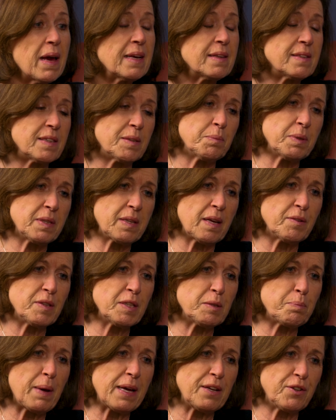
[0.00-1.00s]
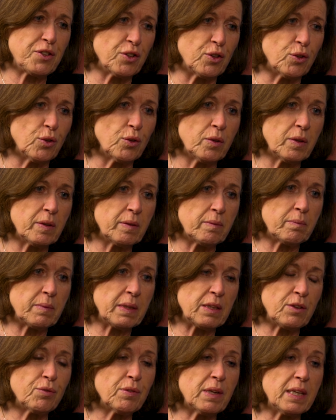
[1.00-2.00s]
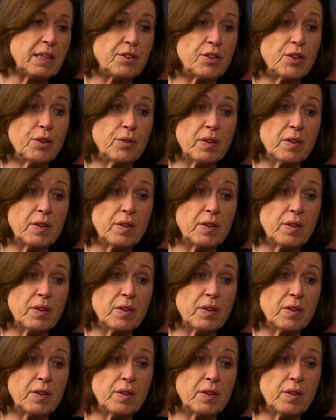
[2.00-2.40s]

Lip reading: makes them so special is really